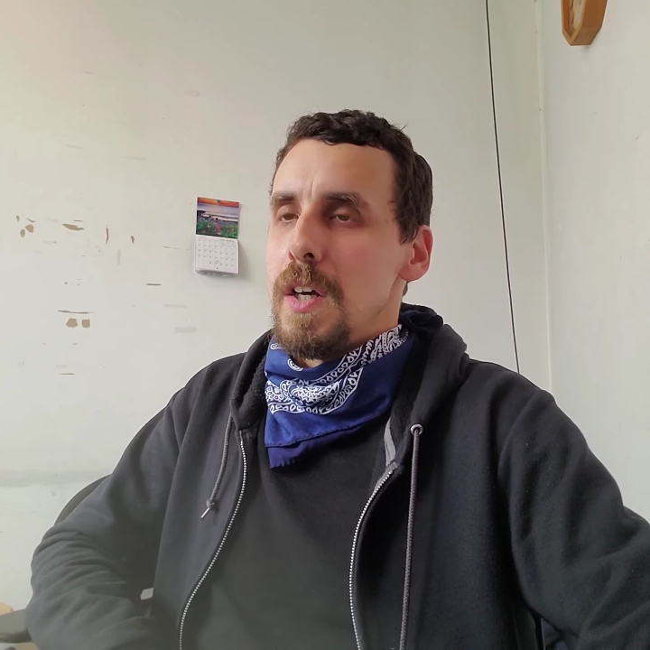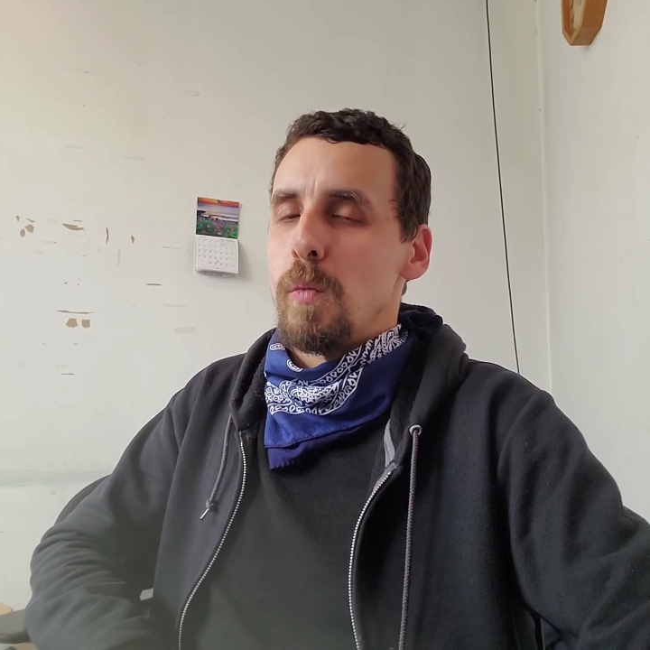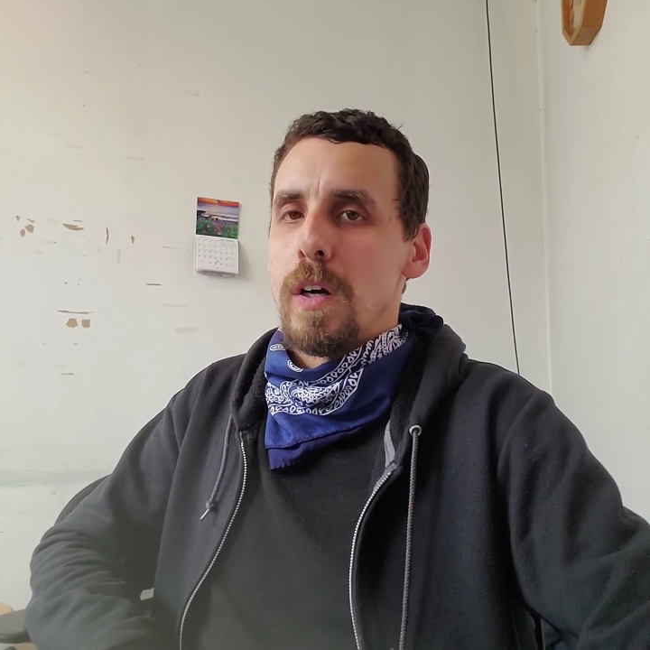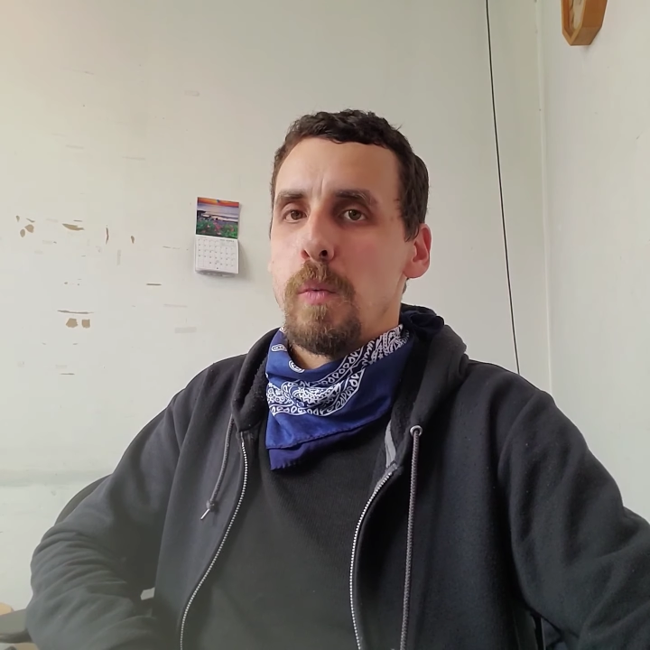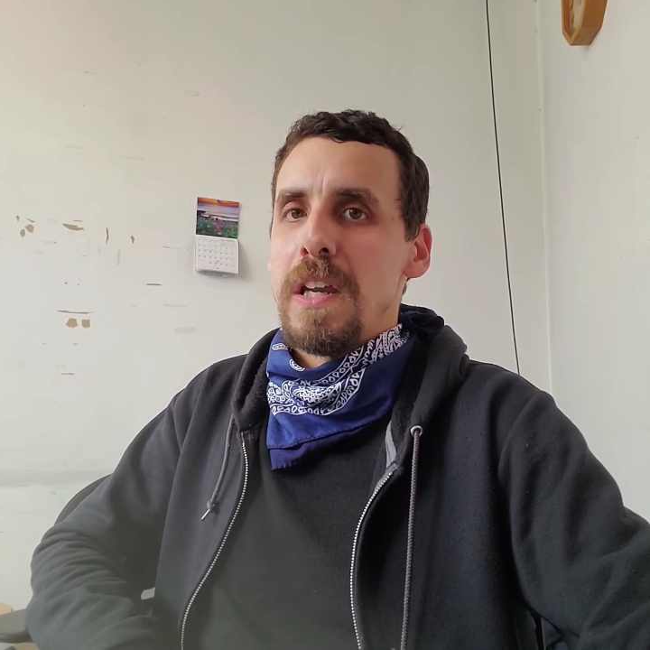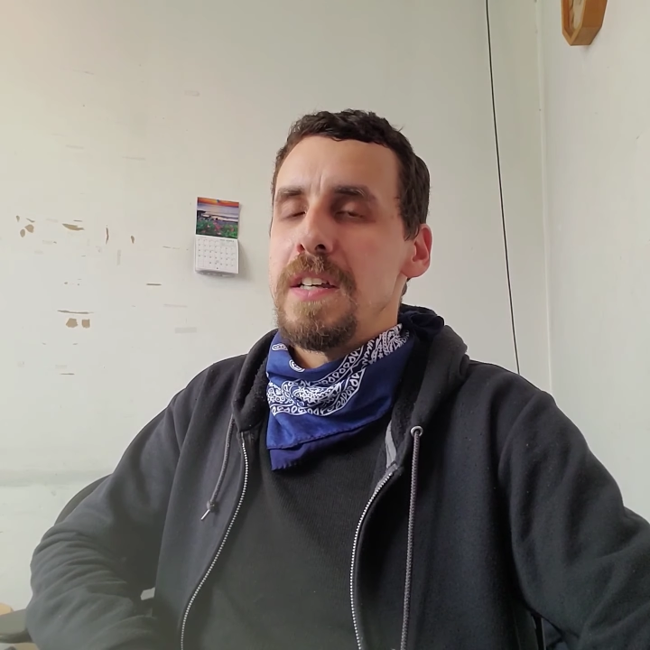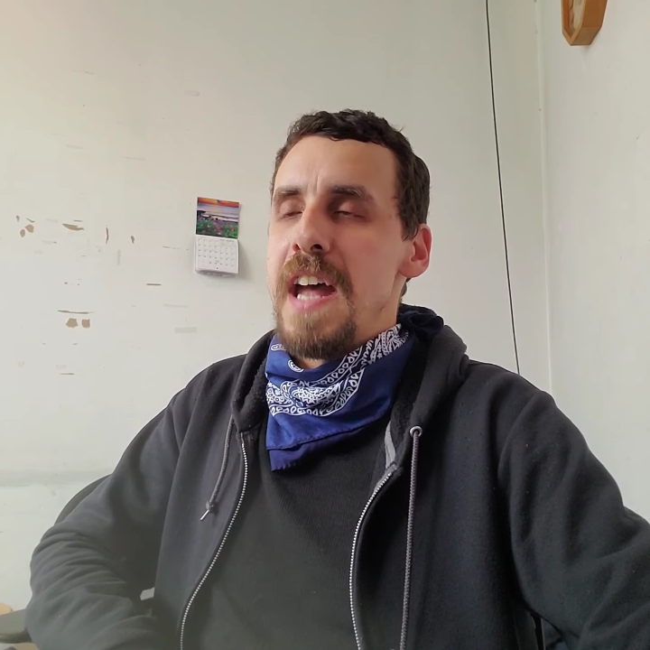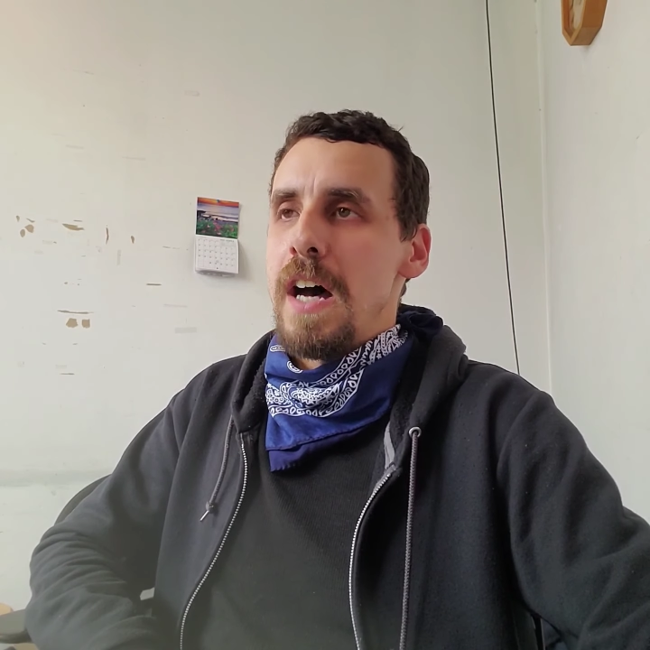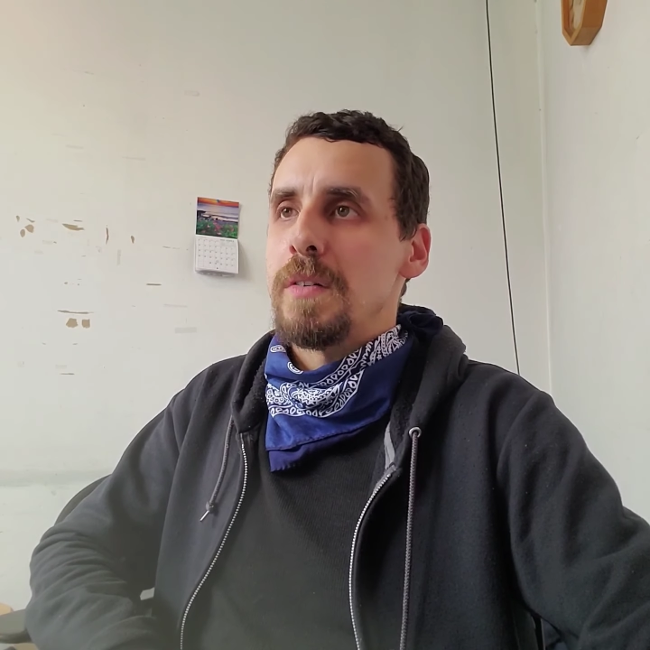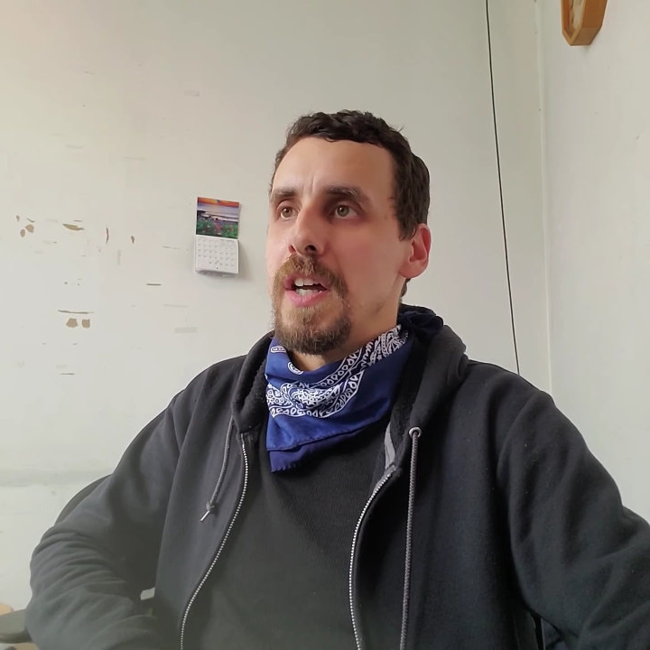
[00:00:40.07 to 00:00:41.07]
where we
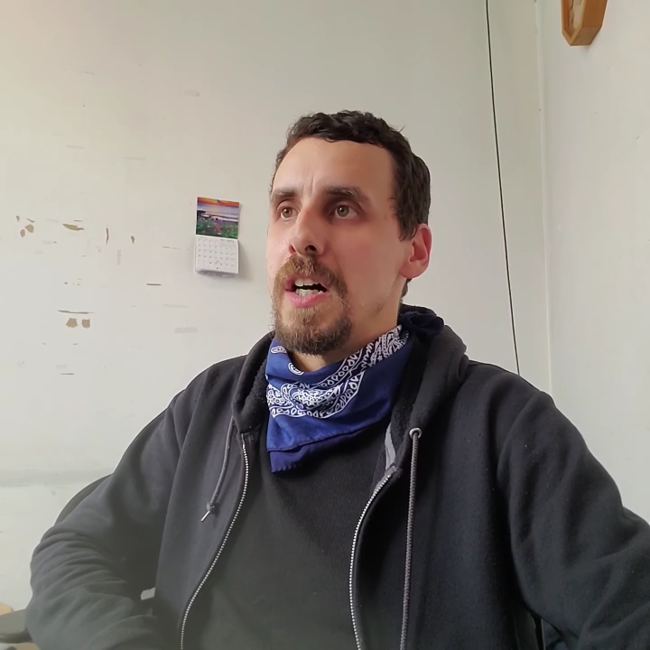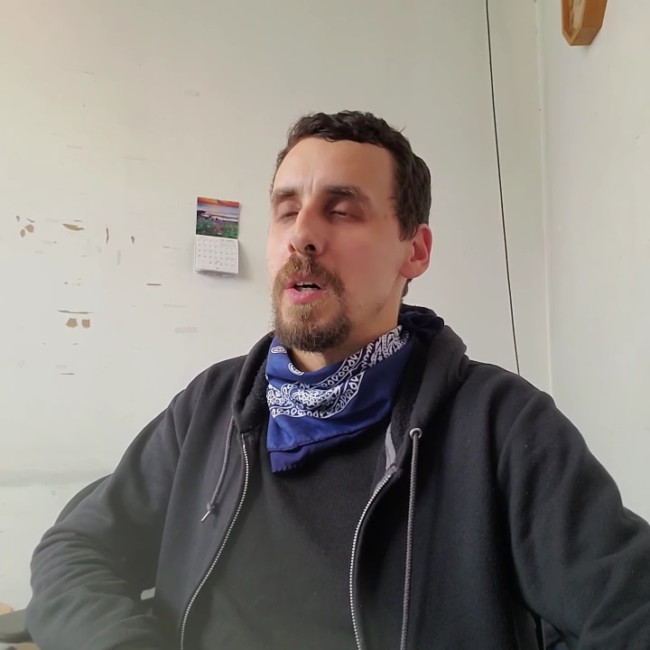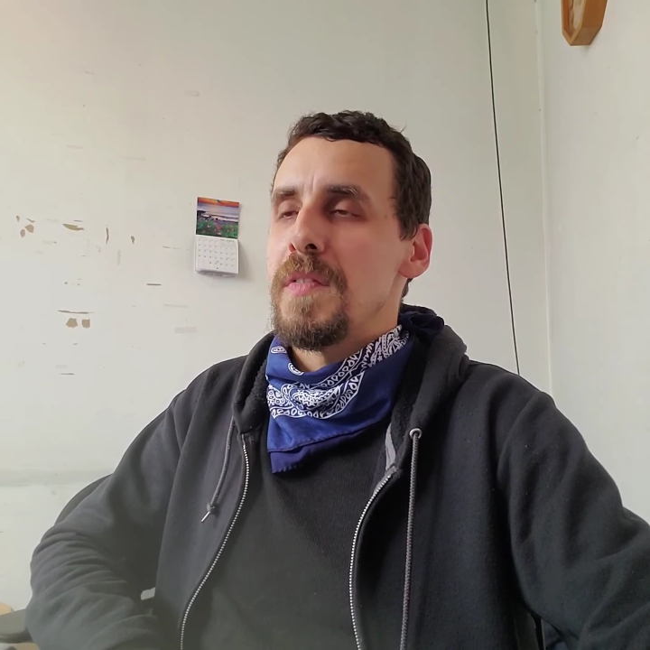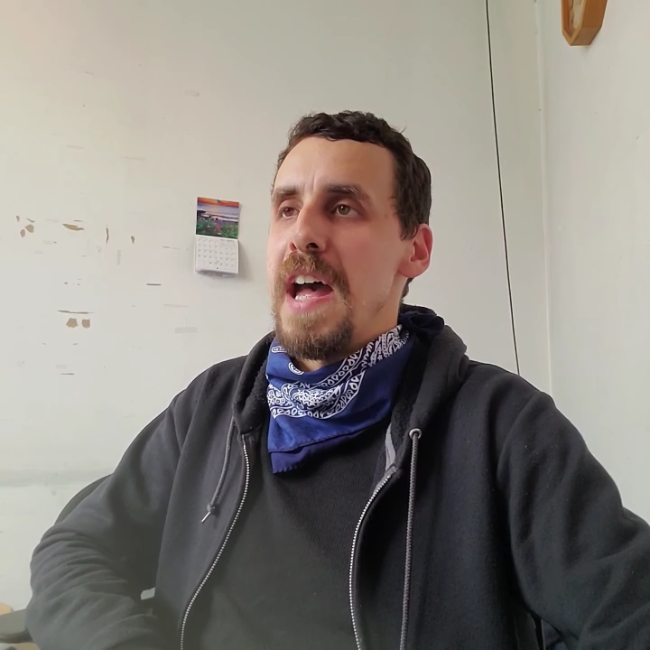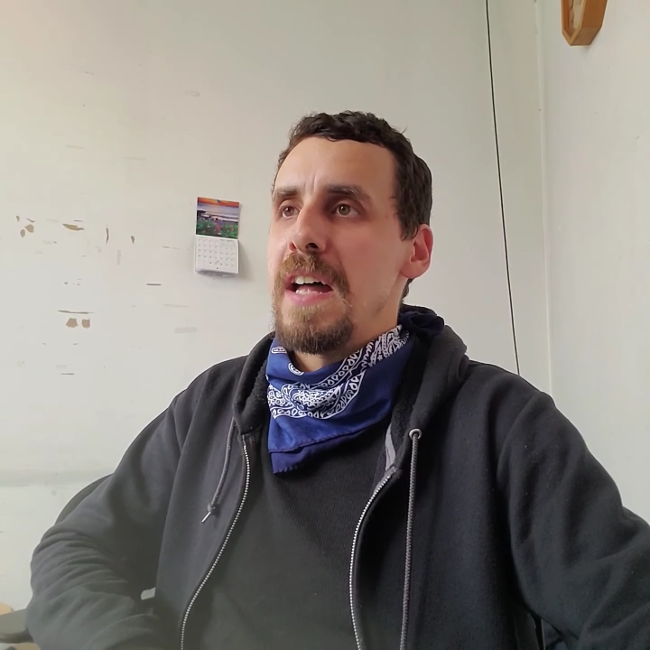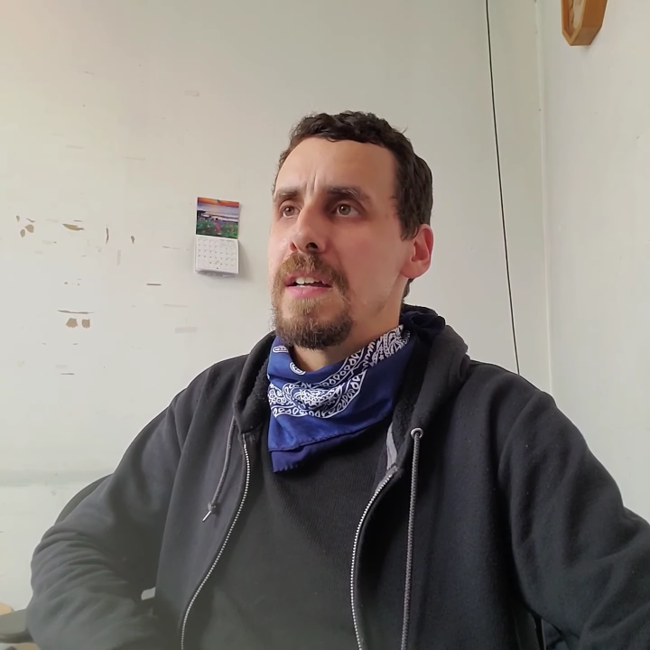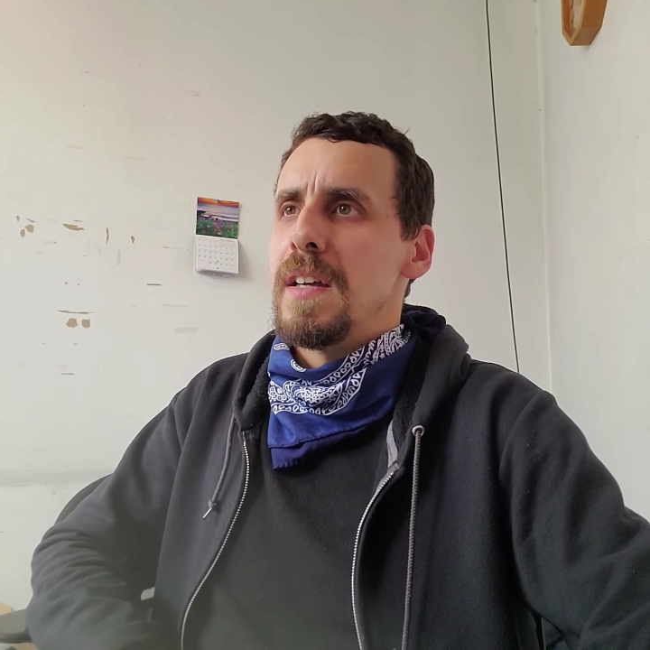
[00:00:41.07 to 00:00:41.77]
now know that